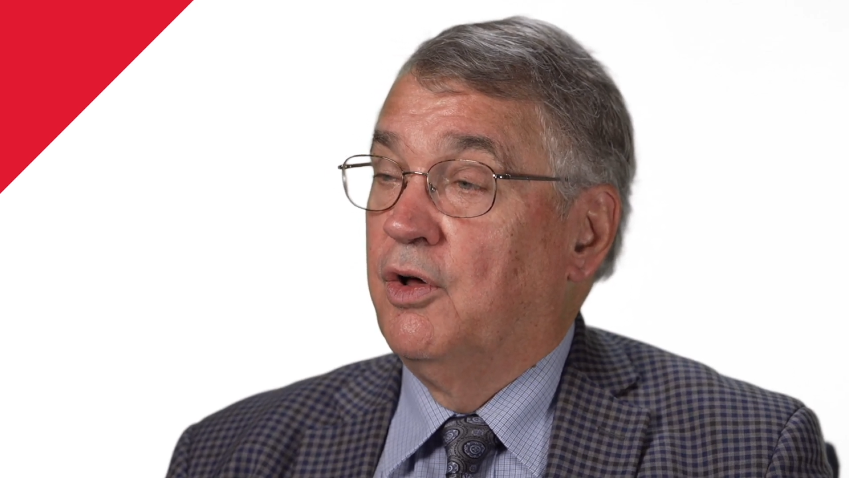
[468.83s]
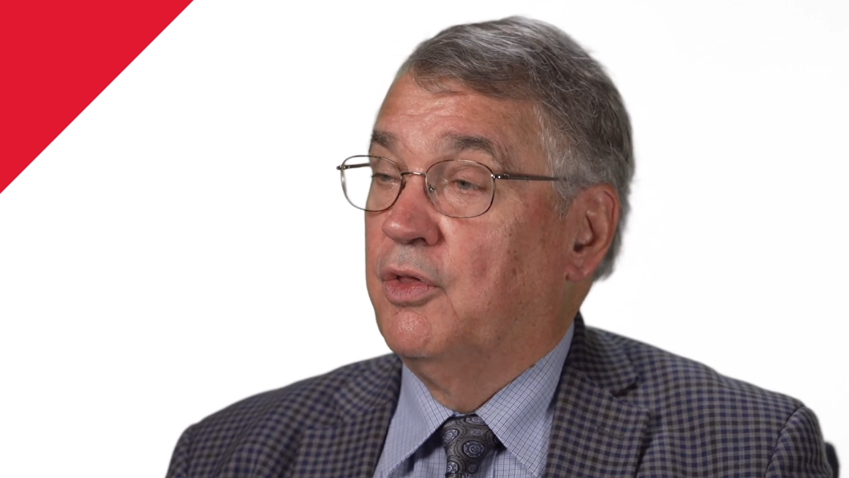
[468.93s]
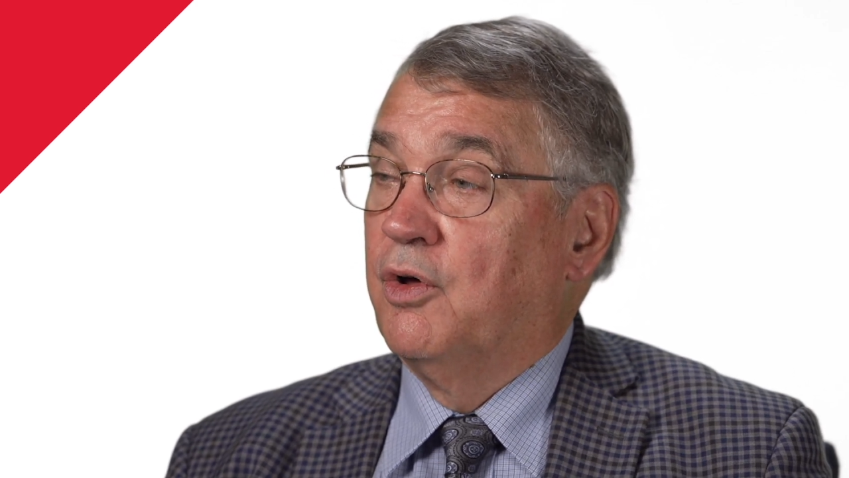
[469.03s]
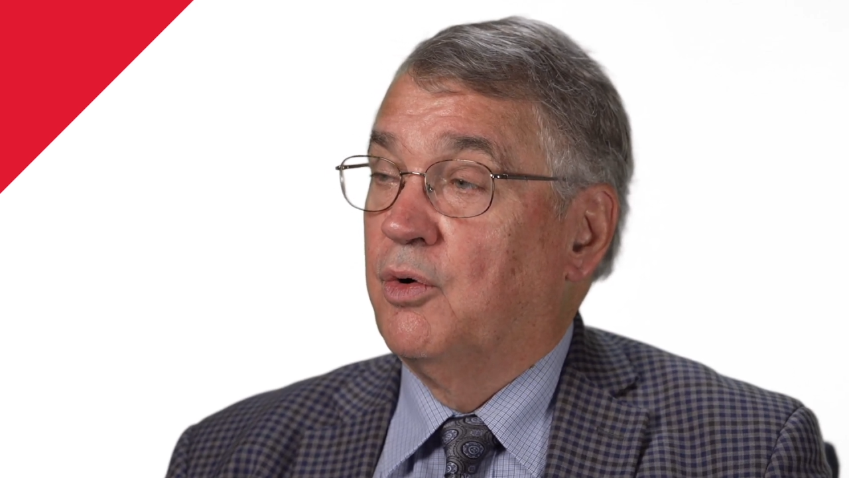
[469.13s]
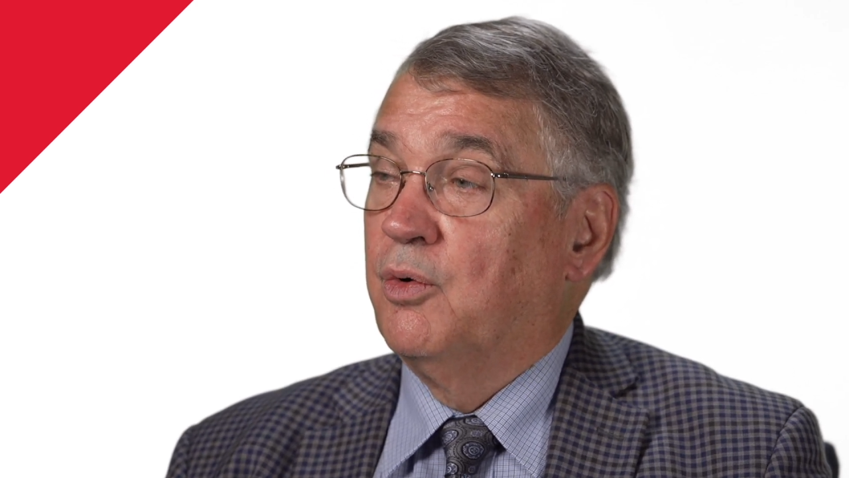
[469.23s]

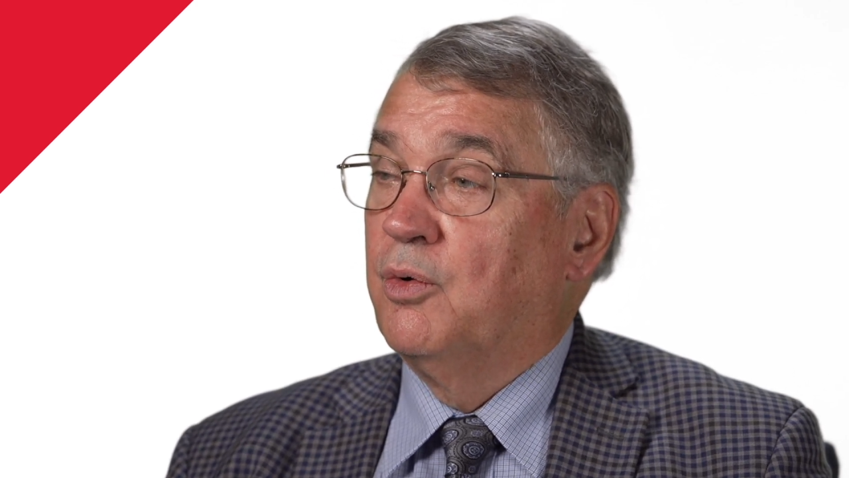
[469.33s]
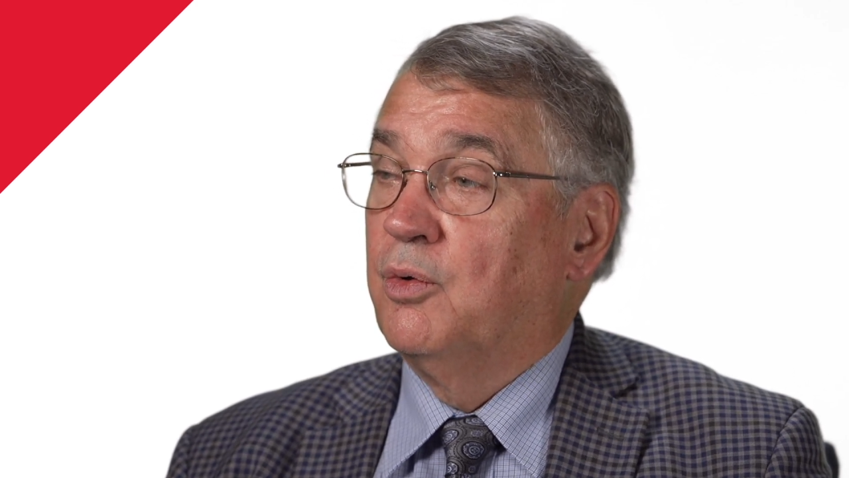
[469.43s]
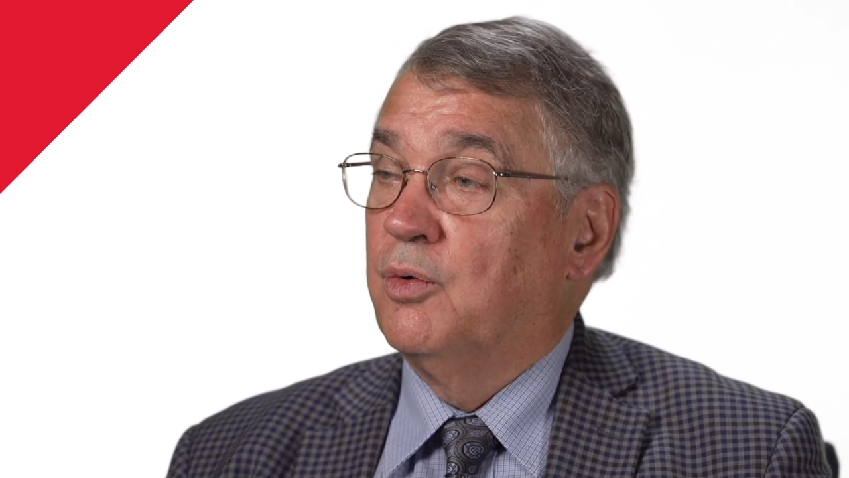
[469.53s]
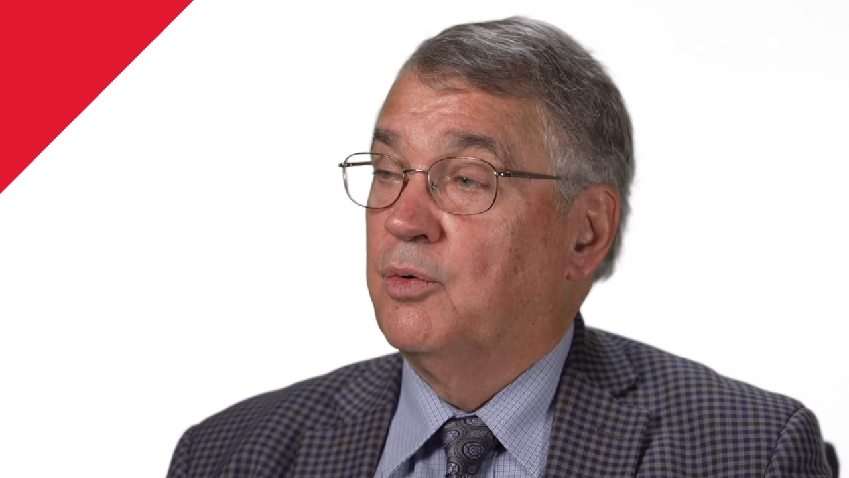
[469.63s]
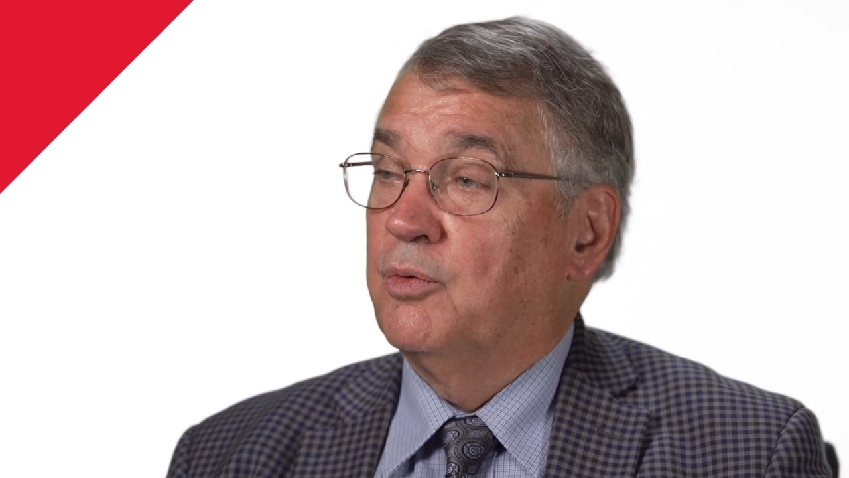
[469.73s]
the
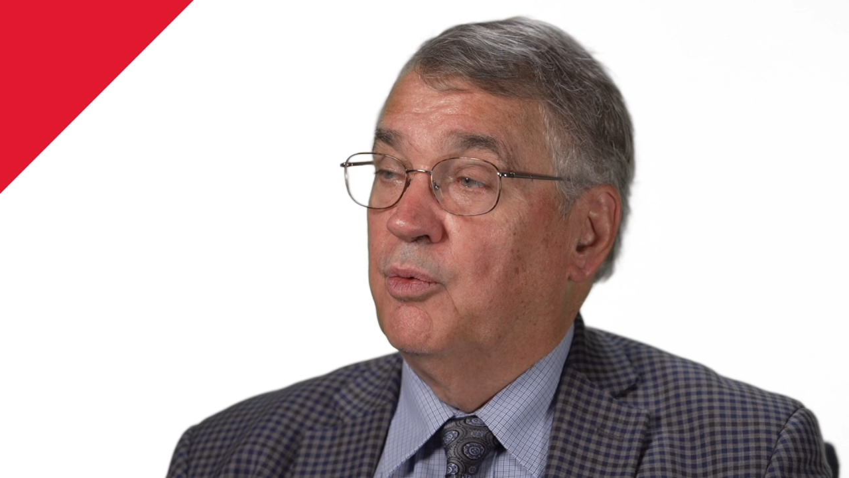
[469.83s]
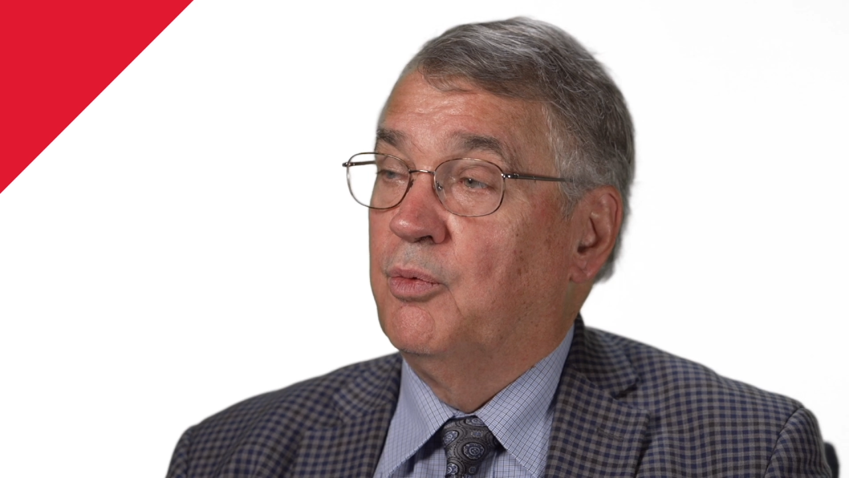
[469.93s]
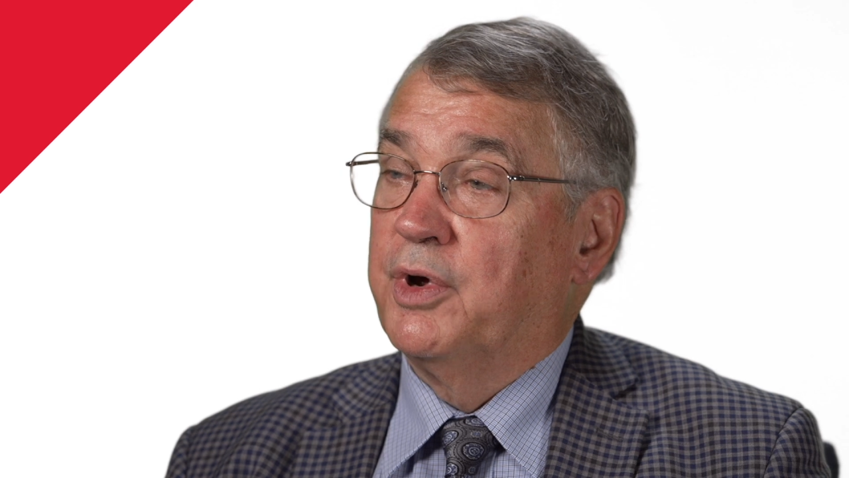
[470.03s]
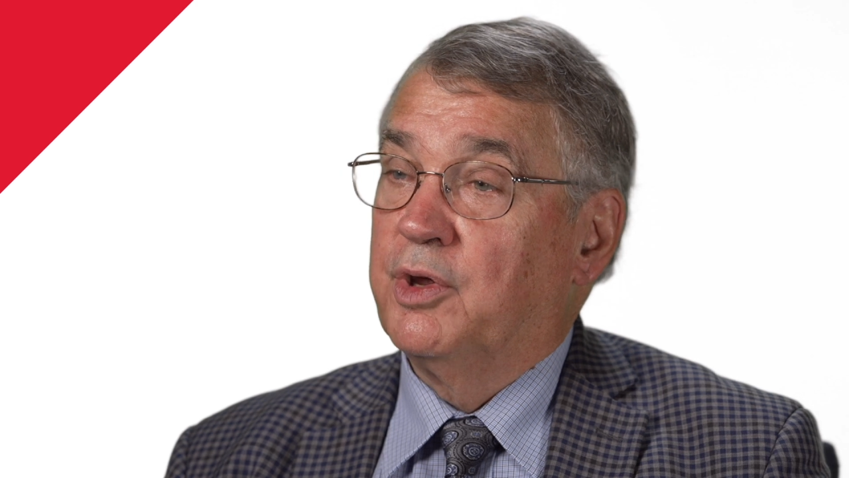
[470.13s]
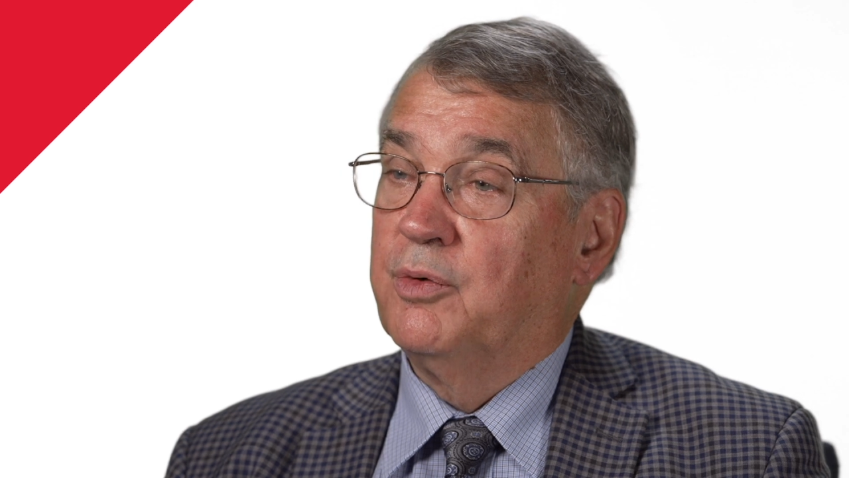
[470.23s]
whole
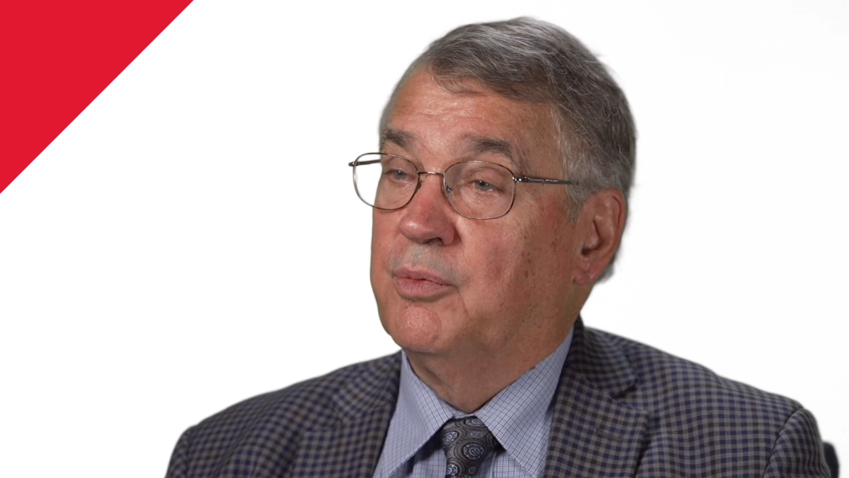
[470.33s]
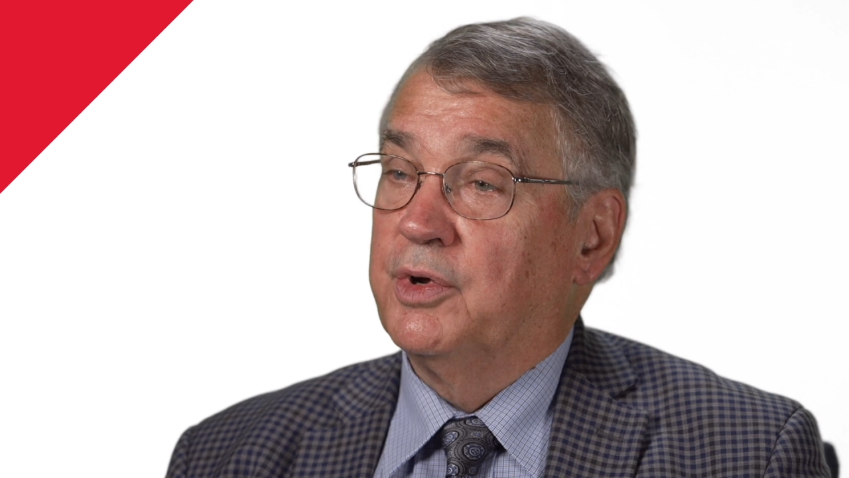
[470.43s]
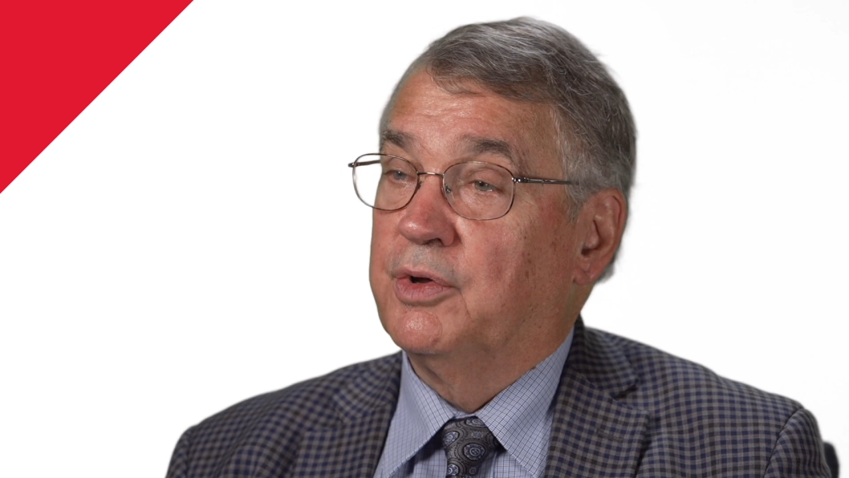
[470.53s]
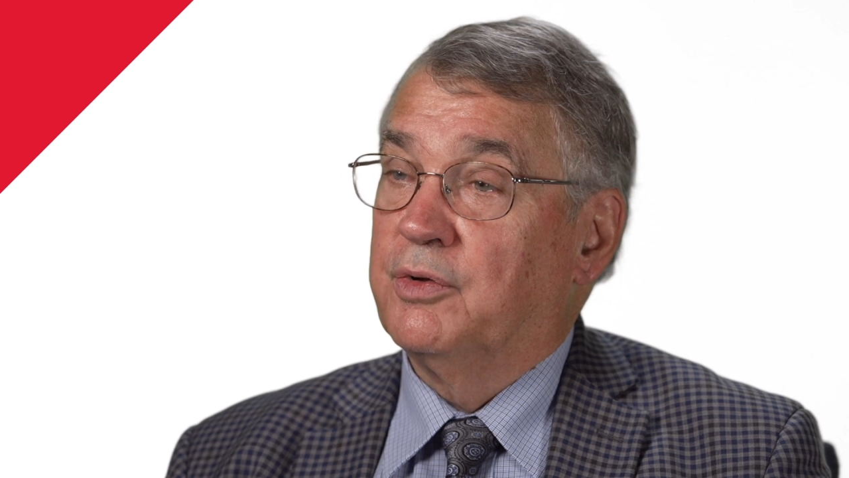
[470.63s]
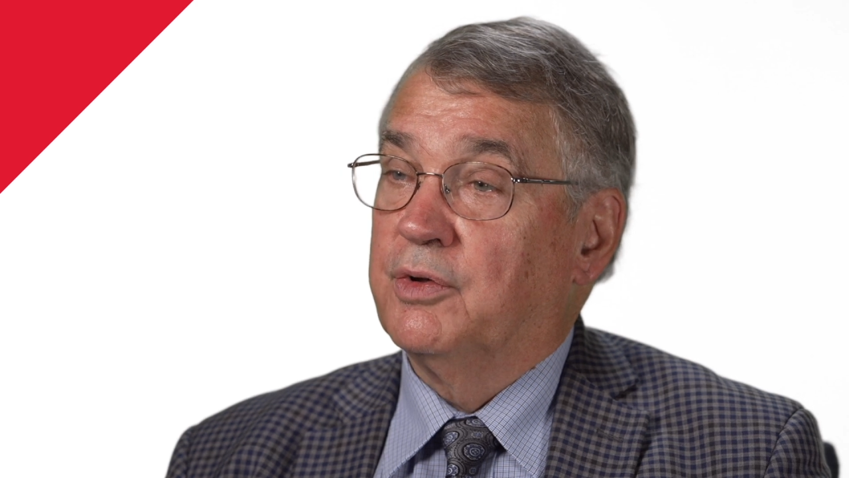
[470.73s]
way
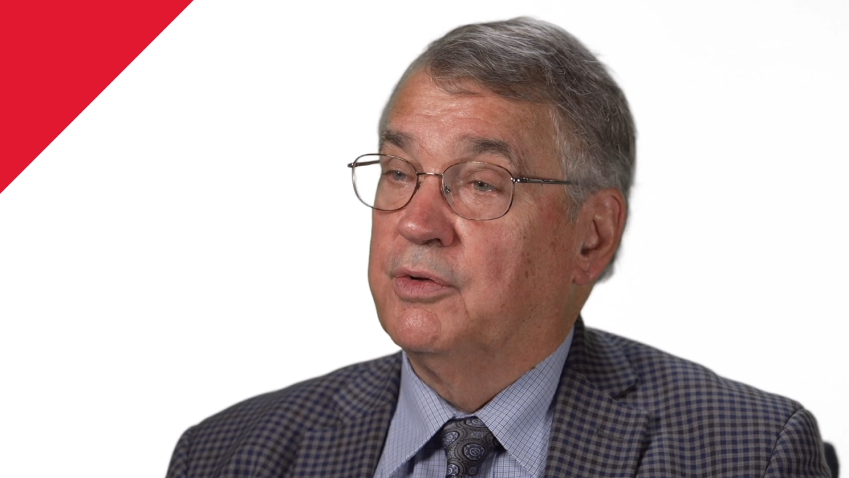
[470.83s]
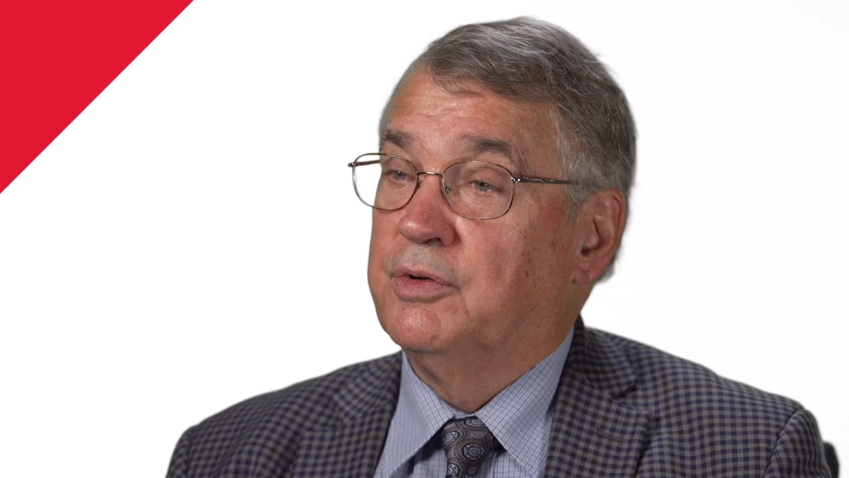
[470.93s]
we